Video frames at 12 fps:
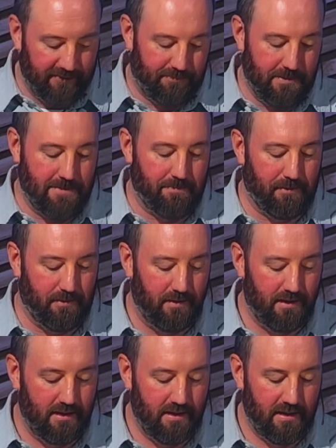his people.
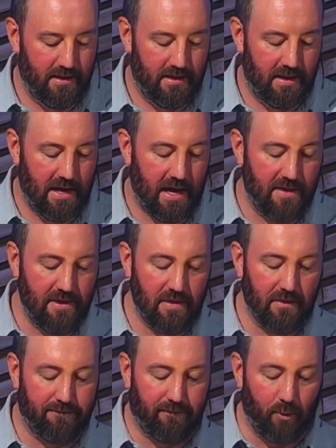And
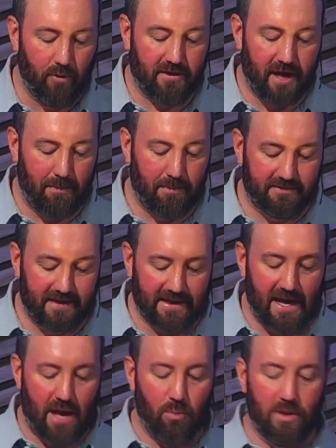then the fourth cup is that
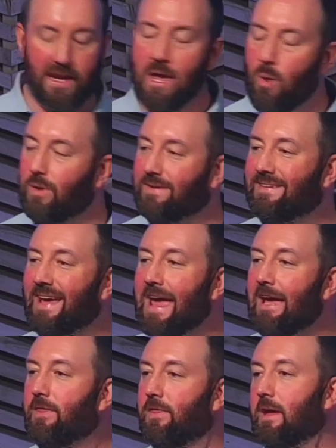God would
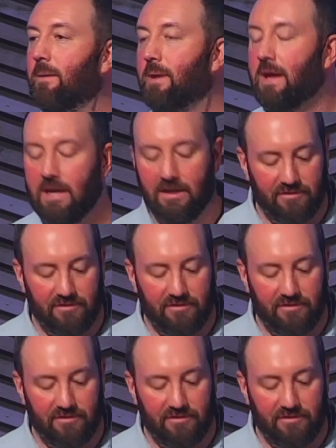take them